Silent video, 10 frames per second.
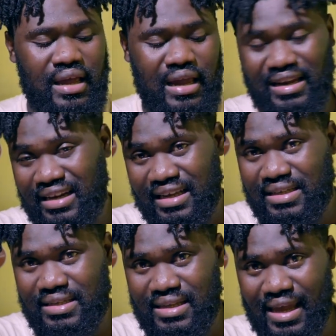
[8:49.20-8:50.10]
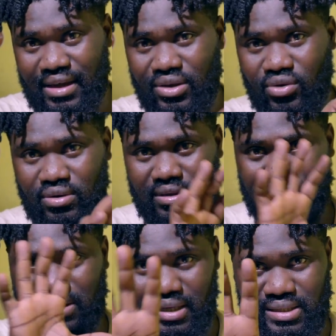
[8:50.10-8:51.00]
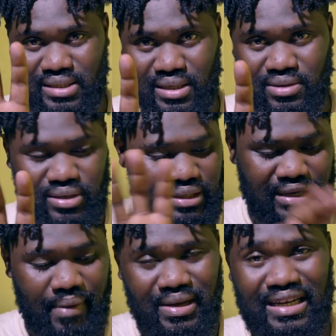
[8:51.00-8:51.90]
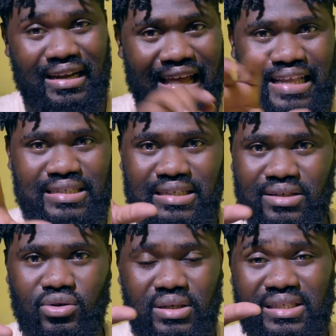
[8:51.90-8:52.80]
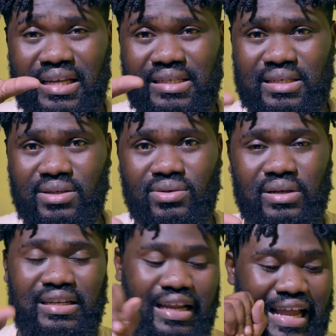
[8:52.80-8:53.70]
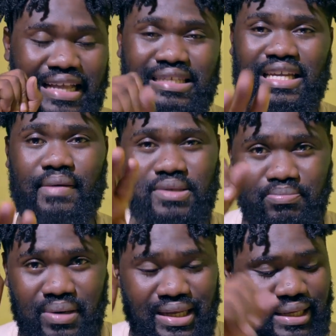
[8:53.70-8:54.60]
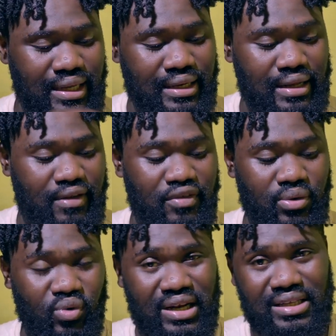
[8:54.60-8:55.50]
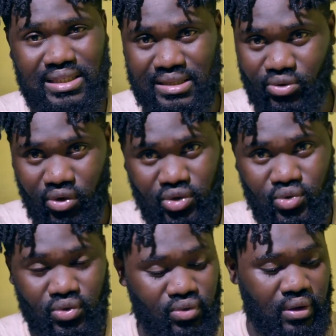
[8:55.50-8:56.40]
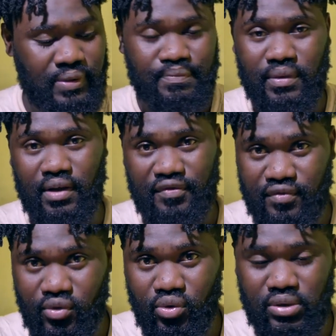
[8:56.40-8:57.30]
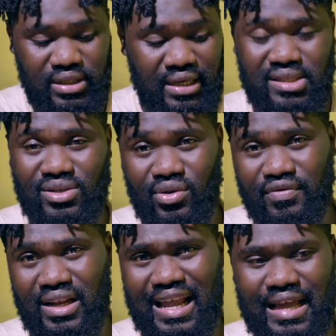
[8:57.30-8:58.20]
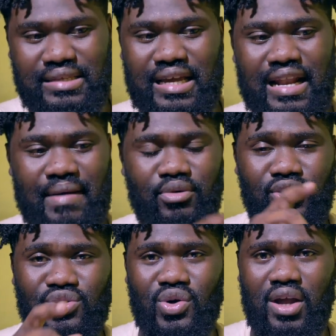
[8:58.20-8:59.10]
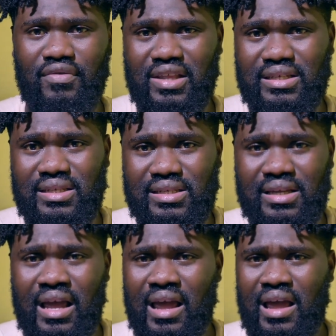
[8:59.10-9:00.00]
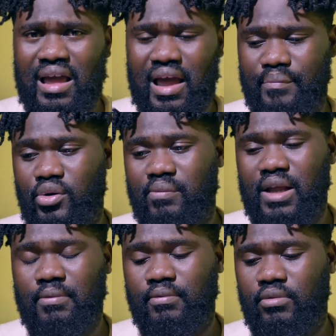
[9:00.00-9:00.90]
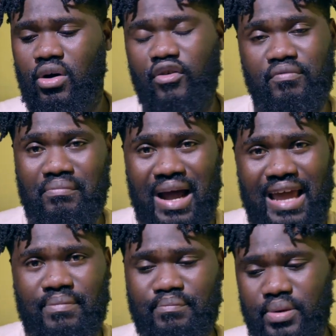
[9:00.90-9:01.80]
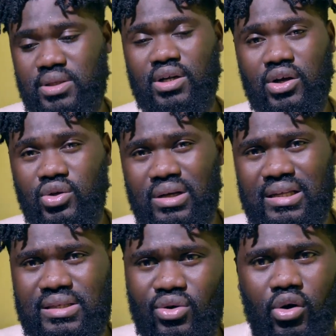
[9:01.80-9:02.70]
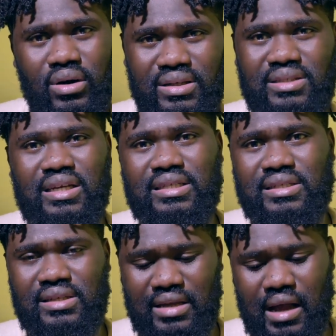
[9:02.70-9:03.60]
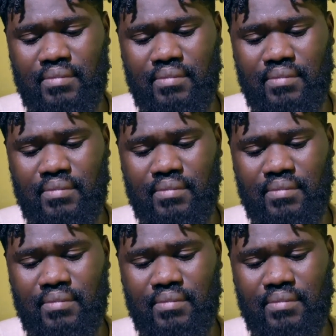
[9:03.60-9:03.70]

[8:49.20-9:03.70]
it didn't stay still. I mean, the lights did not stay still. The lights kept blinking even when it's got to the full section of the lights. And I'm not sure if this is a problem of my personal unit, or is just, I